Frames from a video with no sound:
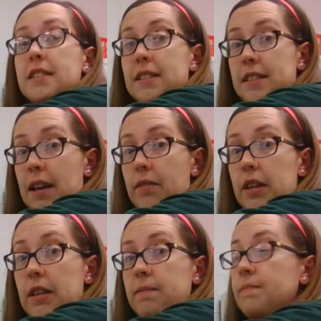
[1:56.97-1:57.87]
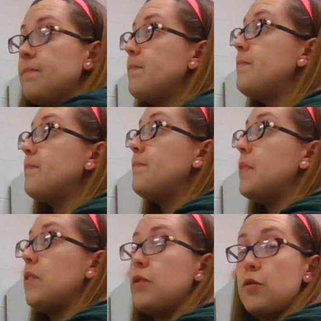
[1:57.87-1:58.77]
7.
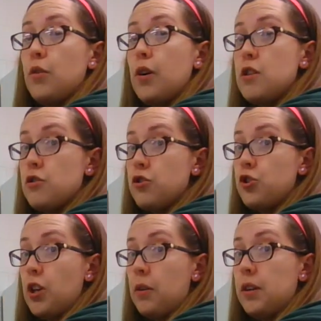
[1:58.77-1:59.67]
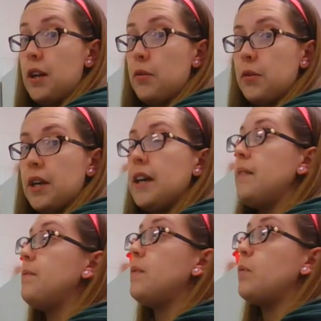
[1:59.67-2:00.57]
If you know it, you shout it out, okay?
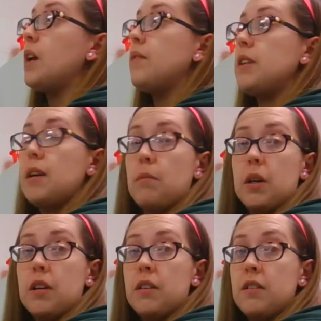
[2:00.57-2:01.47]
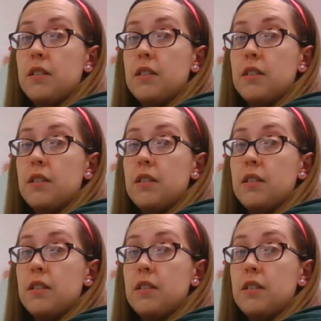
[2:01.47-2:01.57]
We have the number